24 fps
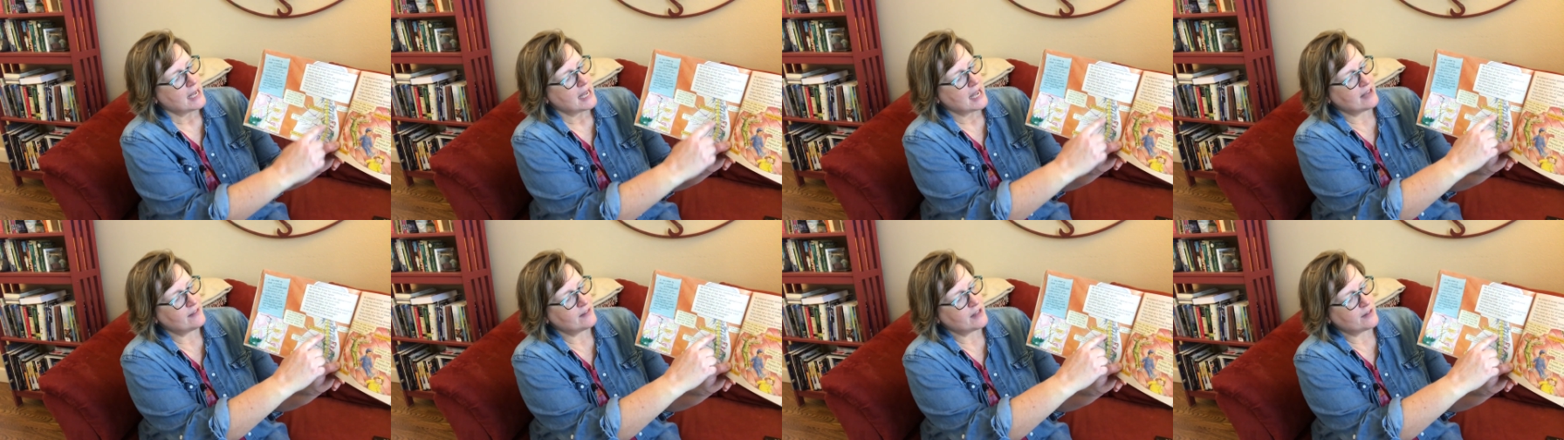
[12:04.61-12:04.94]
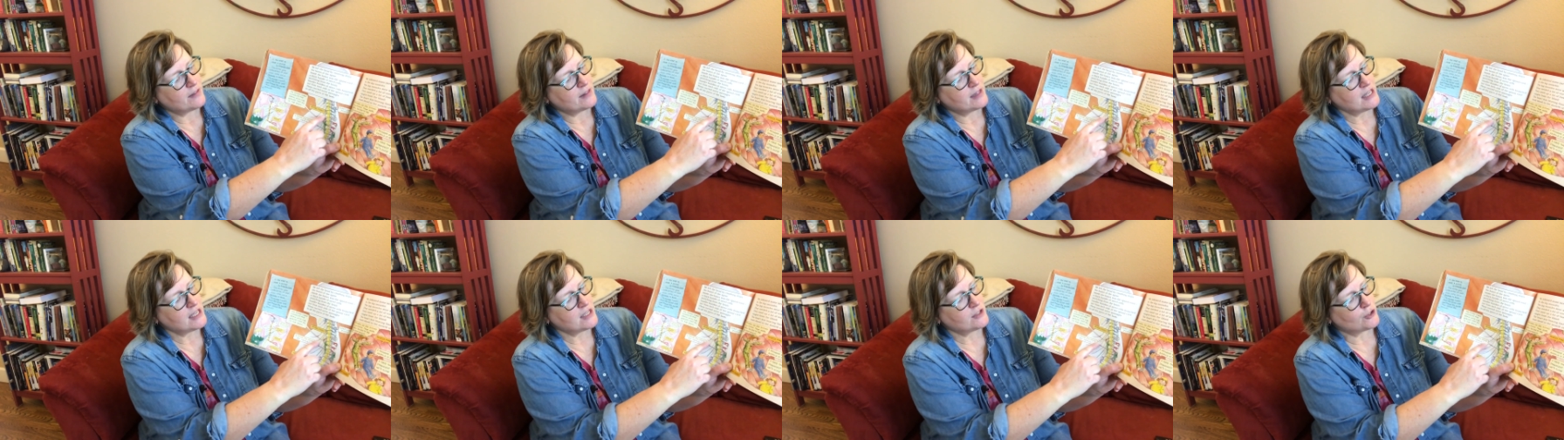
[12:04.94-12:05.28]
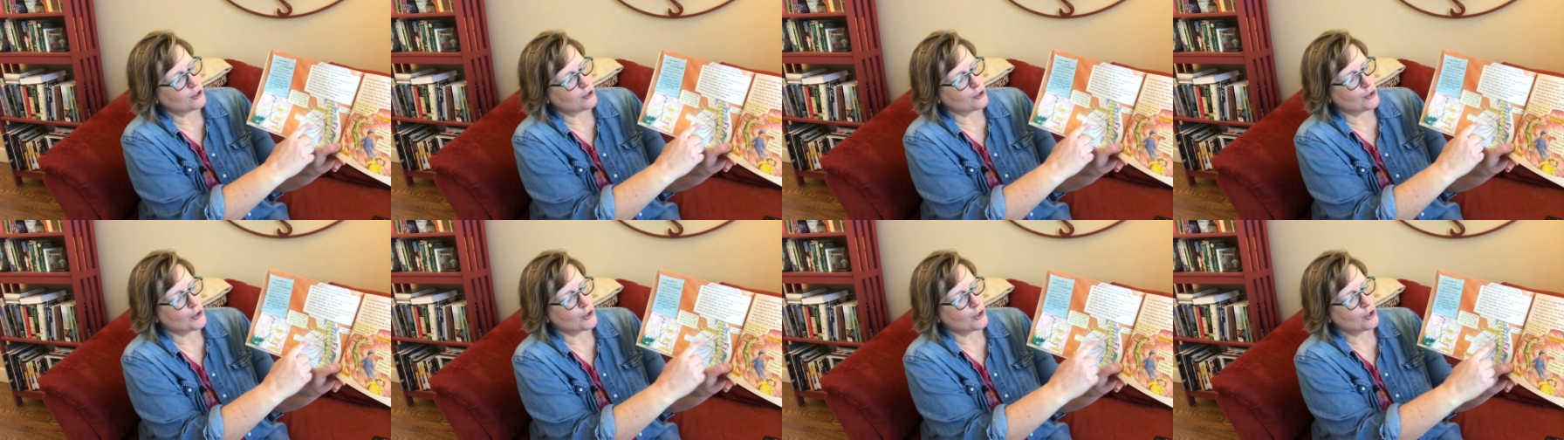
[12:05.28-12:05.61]
And then these
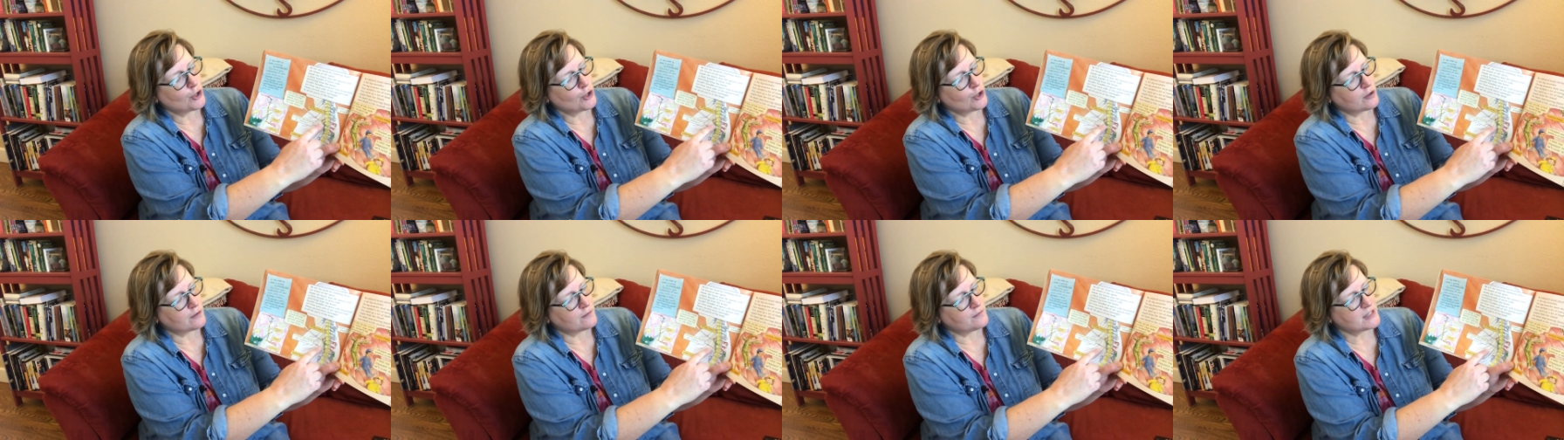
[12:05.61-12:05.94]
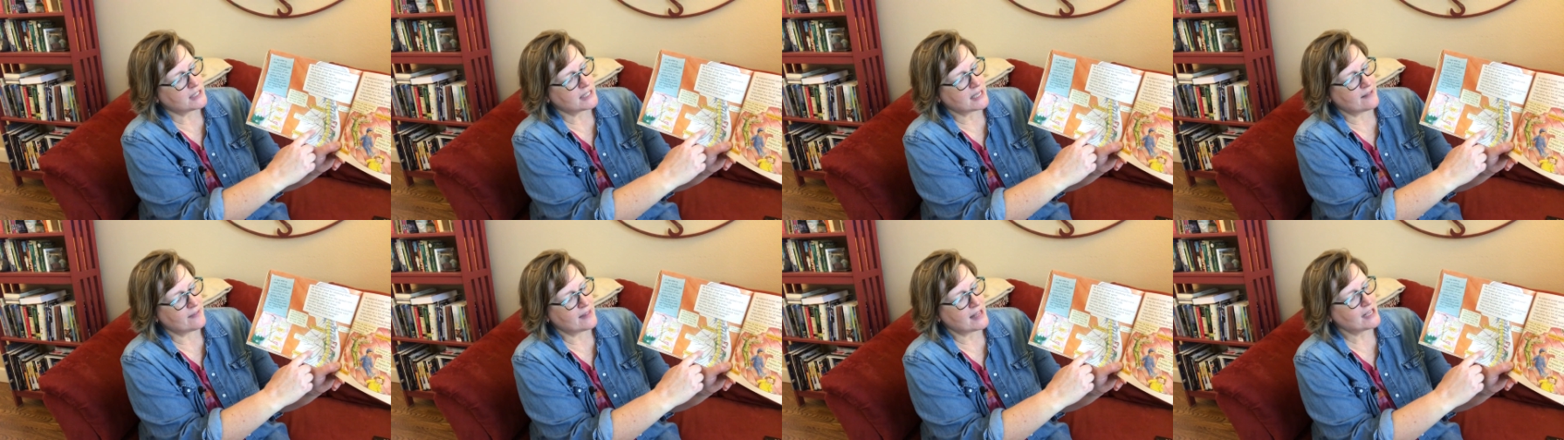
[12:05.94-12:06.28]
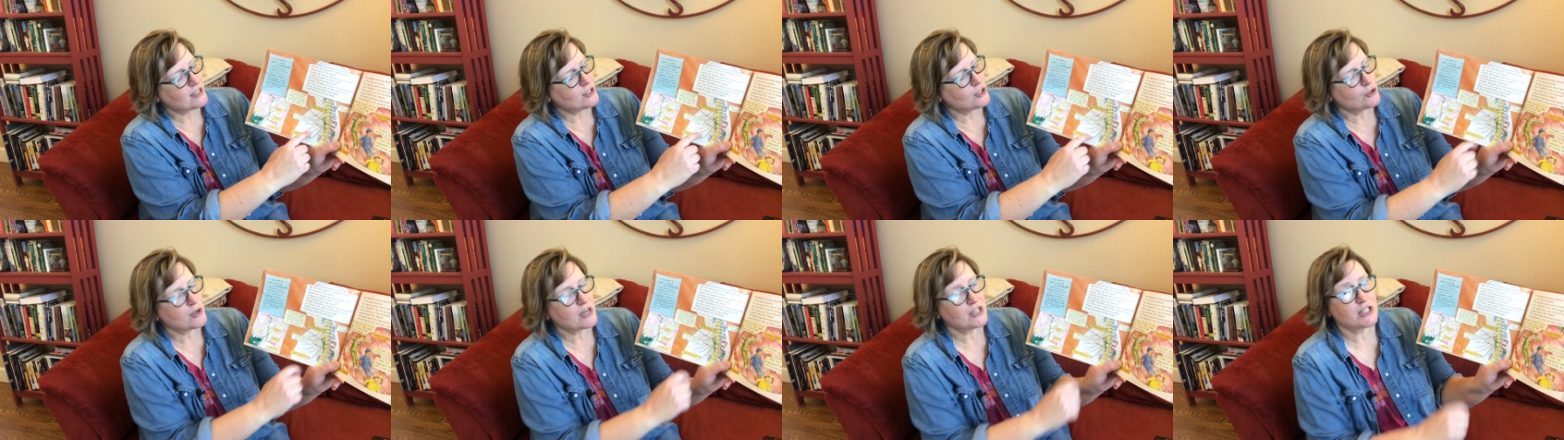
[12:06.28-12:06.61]
are nerves, and
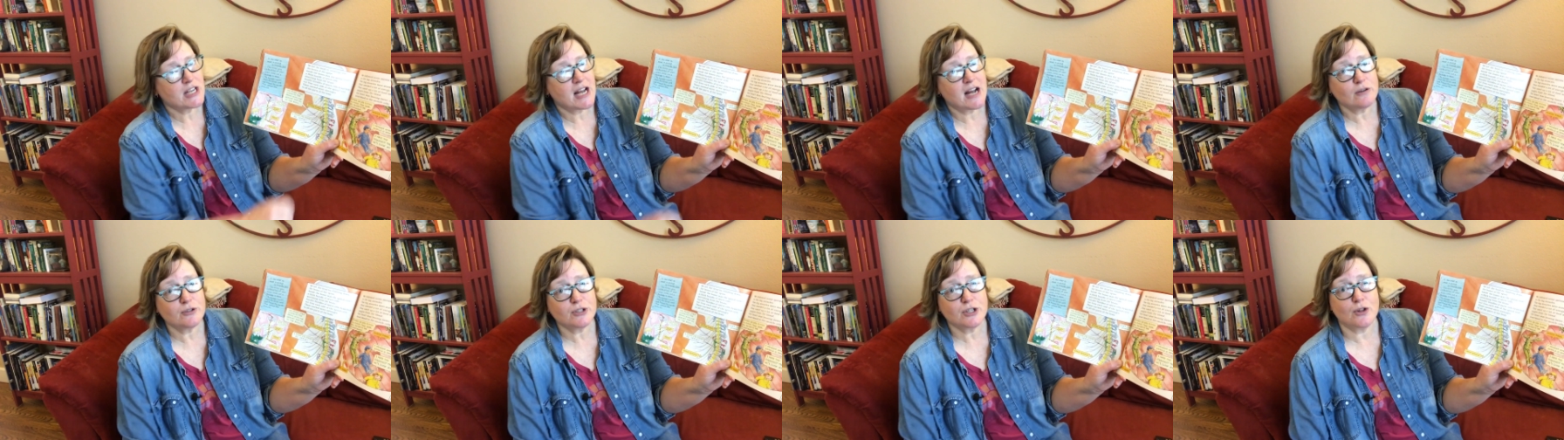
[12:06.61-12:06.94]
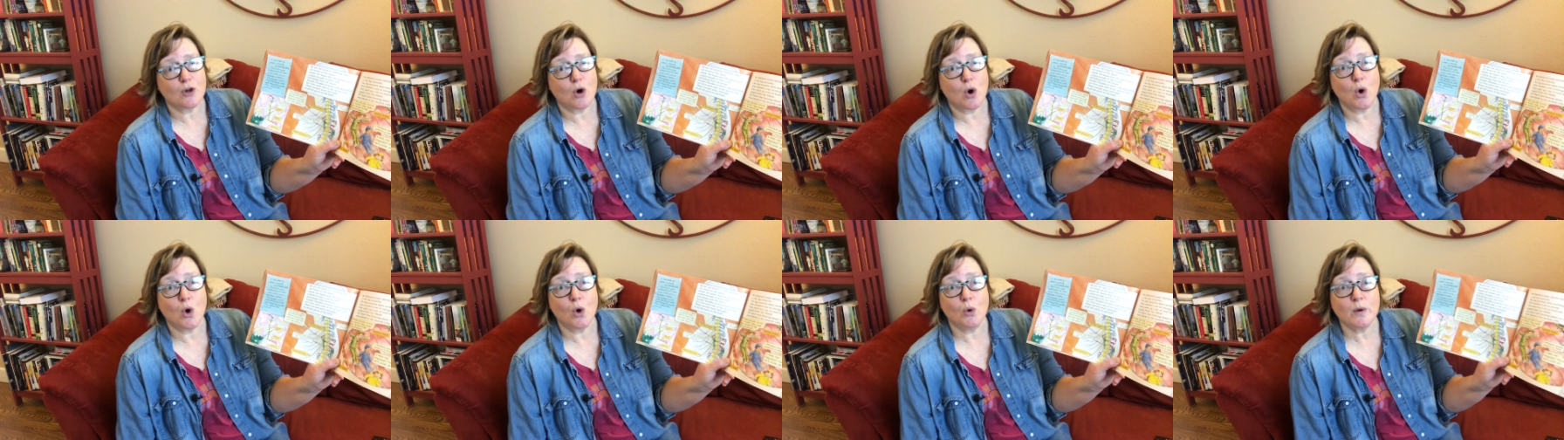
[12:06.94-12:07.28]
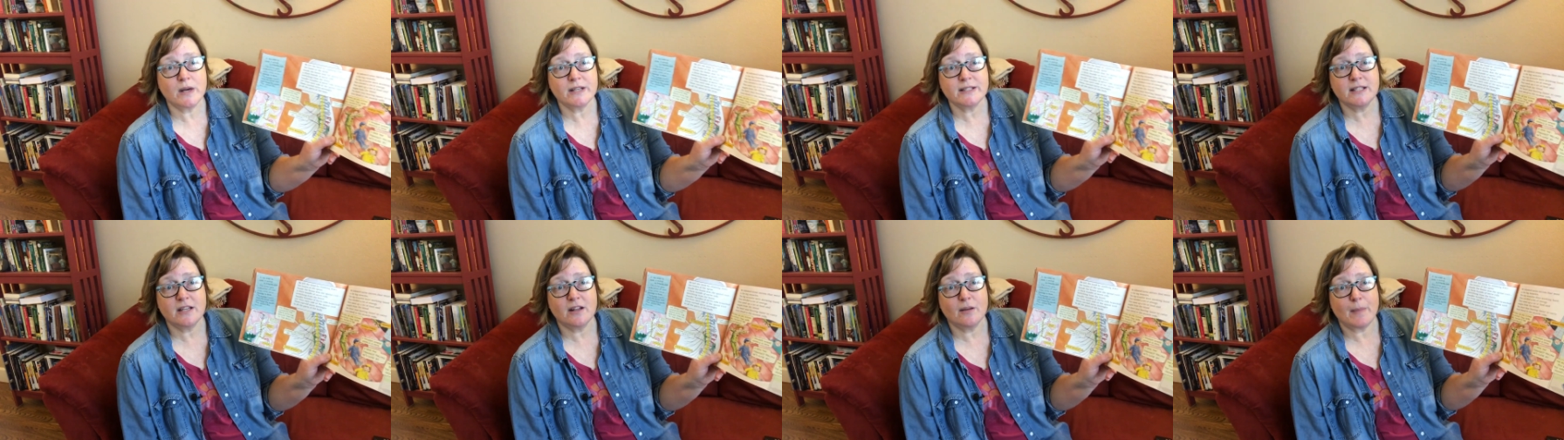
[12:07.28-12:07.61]
they stretch out to the whole
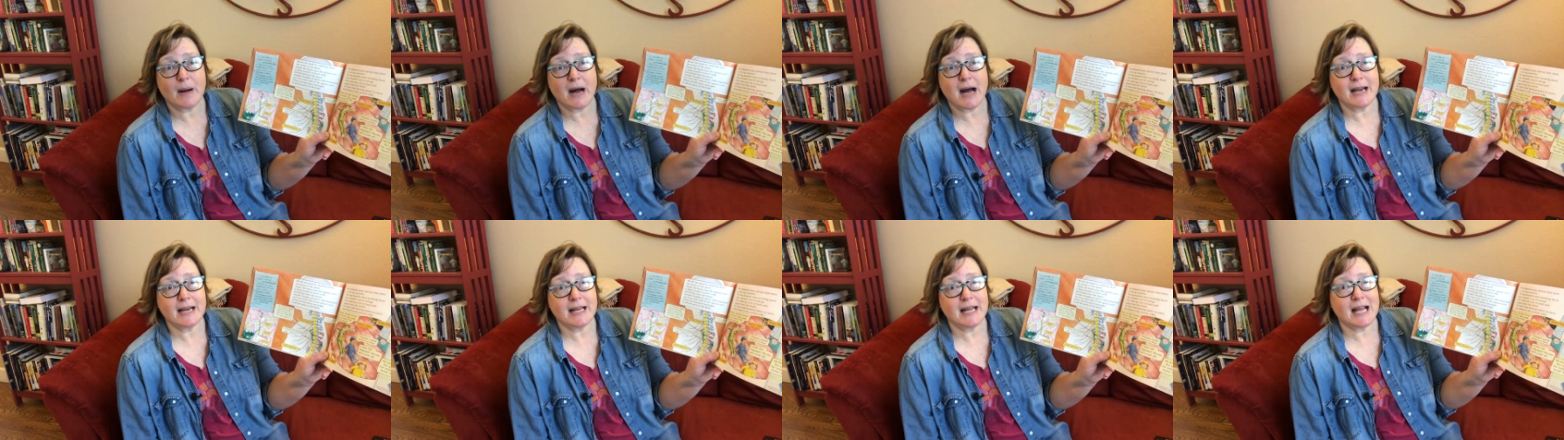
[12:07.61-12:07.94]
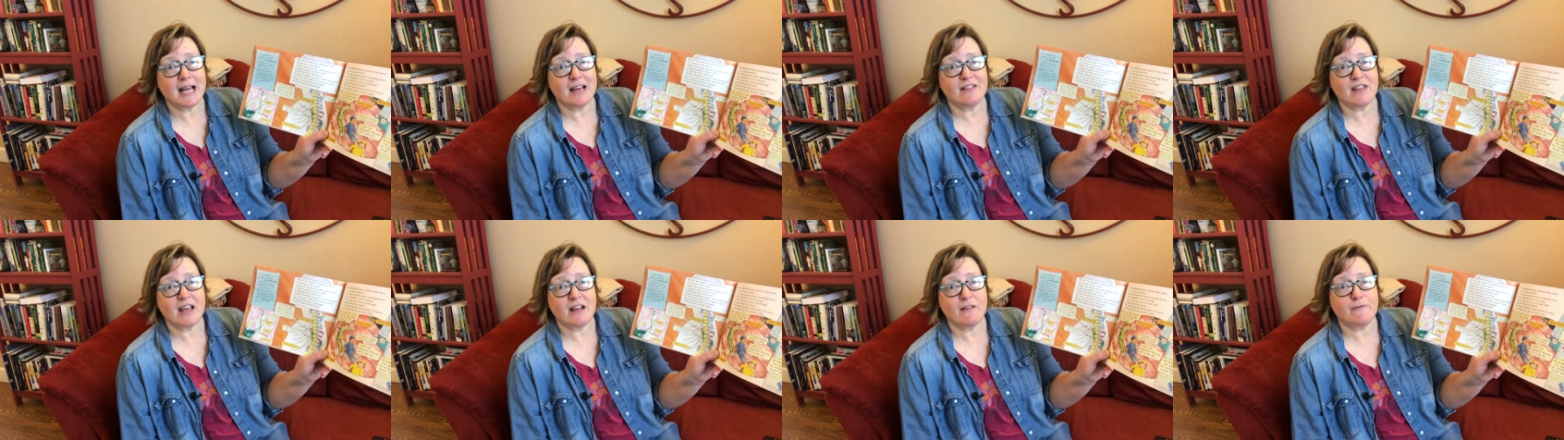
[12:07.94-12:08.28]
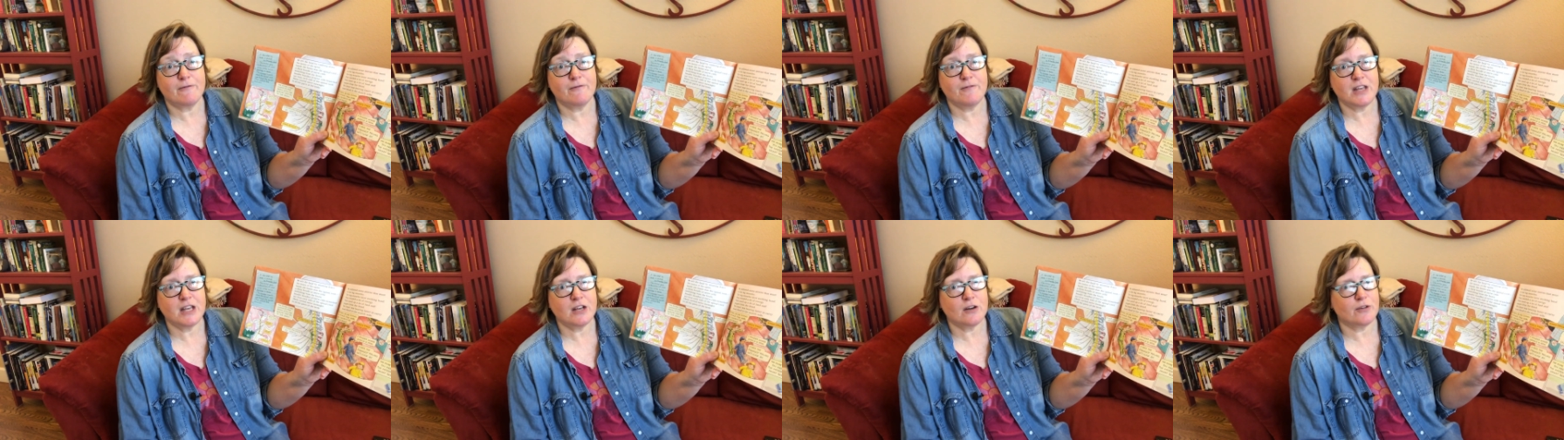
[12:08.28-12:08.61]
rest of the body, and they
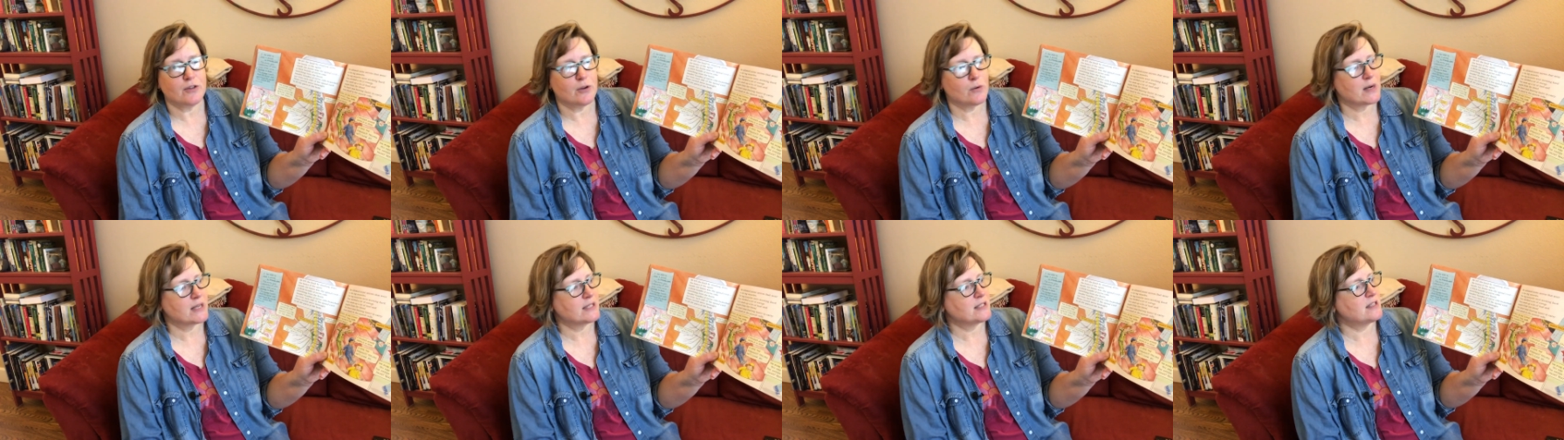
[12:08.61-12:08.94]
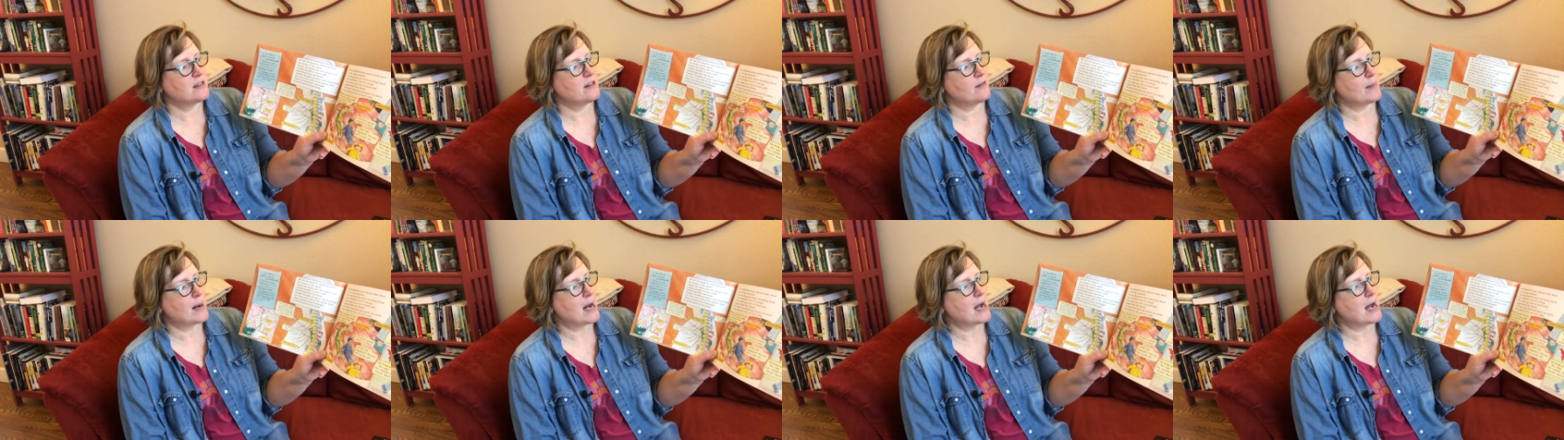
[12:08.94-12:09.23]
feel the rest of the